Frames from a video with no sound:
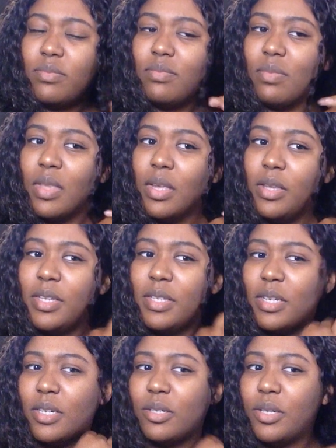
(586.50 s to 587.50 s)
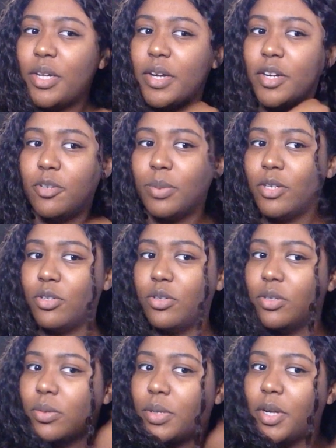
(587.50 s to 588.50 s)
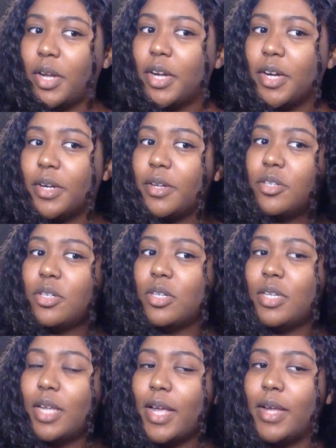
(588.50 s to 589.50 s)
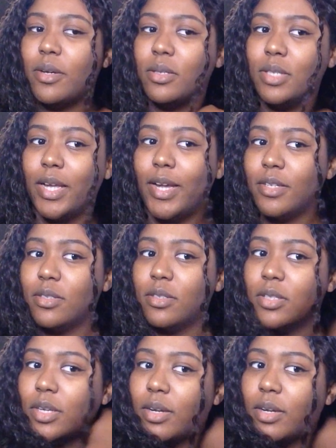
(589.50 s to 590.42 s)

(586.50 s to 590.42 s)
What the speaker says: This undercarriage part, you know, where your hair usually tangles that and stuff,